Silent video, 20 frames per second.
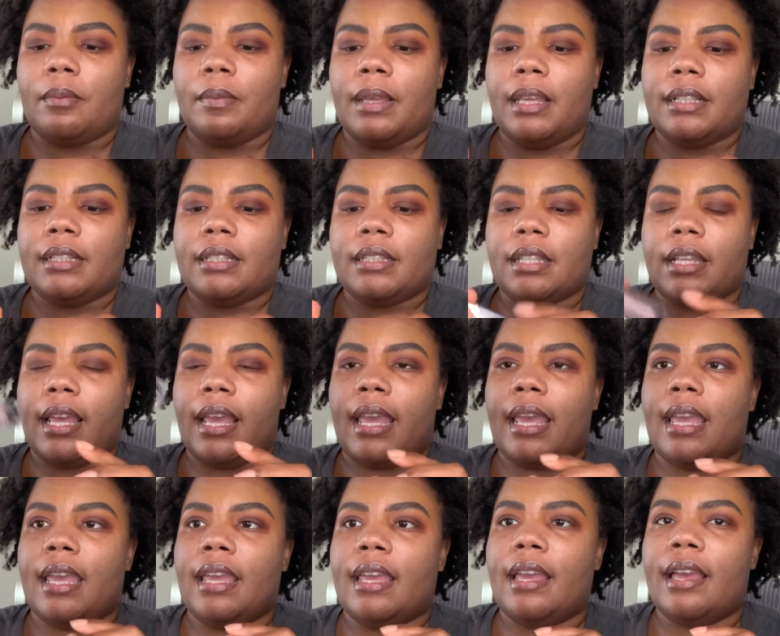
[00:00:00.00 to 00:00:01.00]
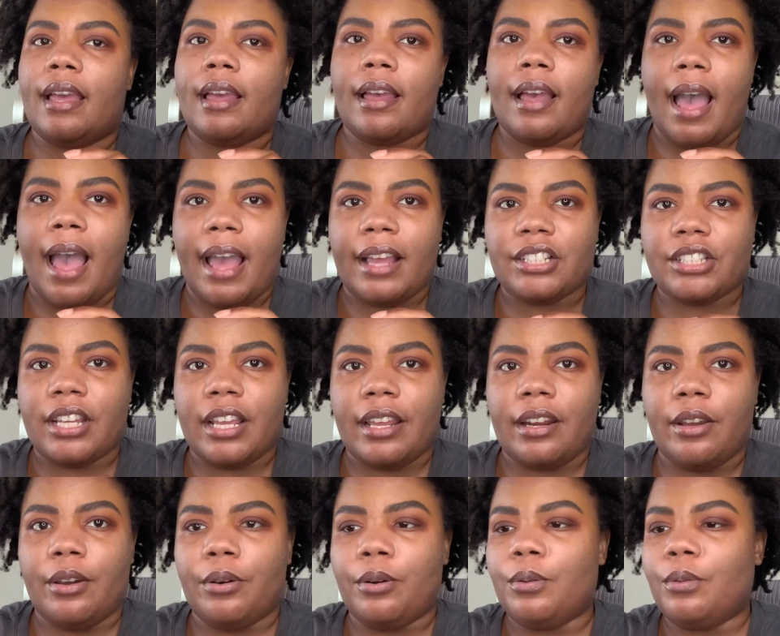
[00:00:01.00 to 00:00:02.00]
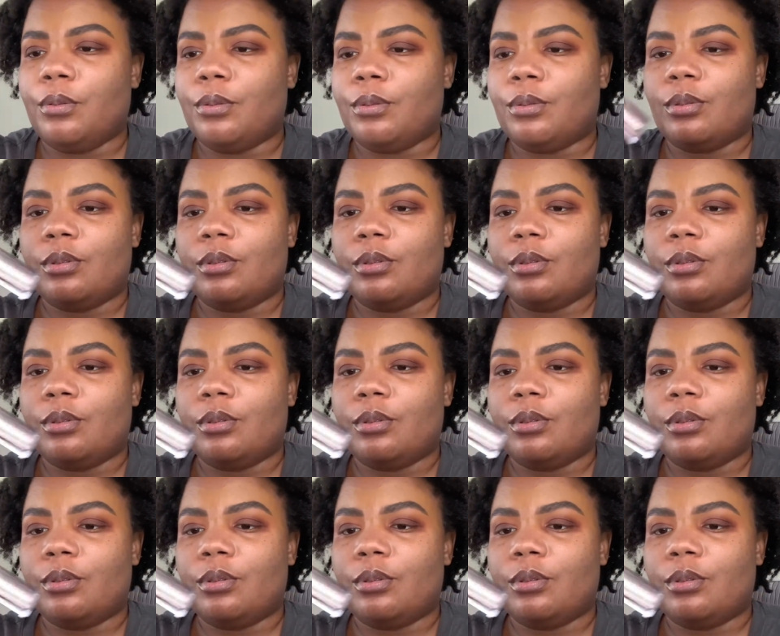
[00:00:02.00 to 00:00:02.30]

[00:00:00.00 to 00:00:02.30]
It's a eyeshadow,